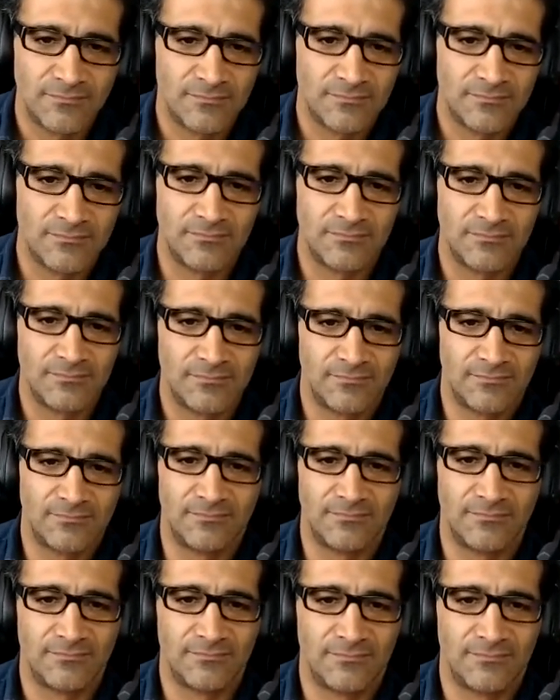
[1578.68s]

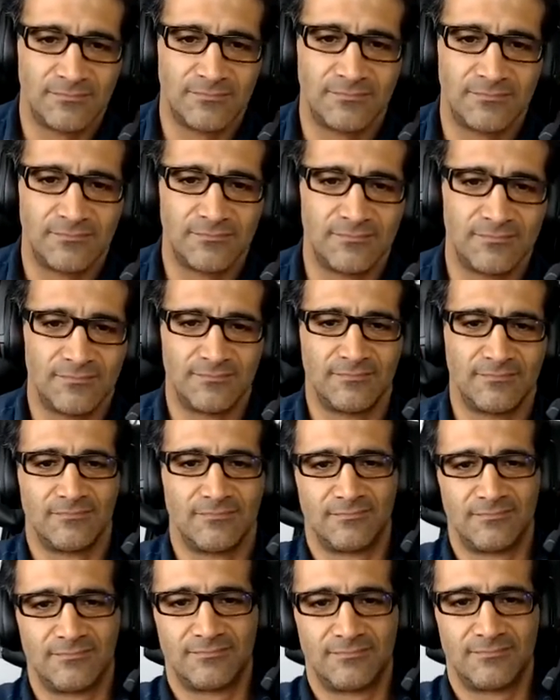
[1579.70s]

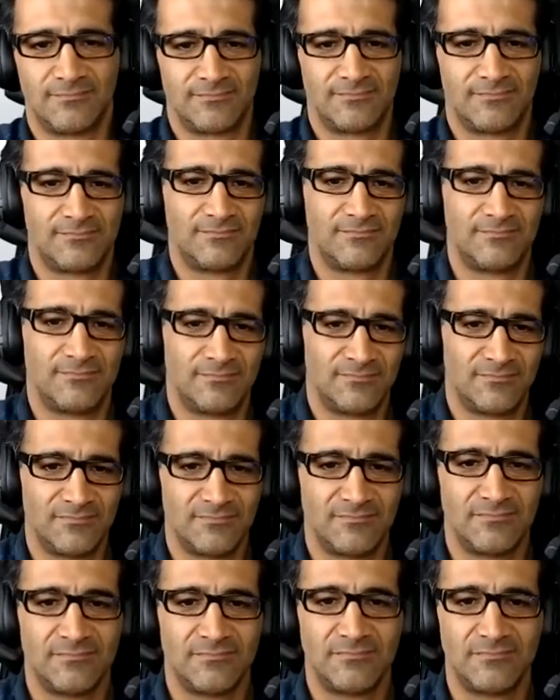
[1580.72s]

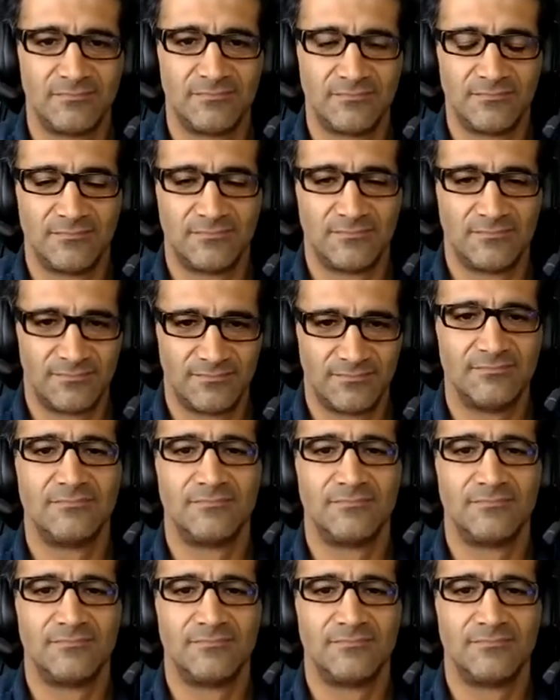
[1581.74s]
No words are spoken by the person on screen.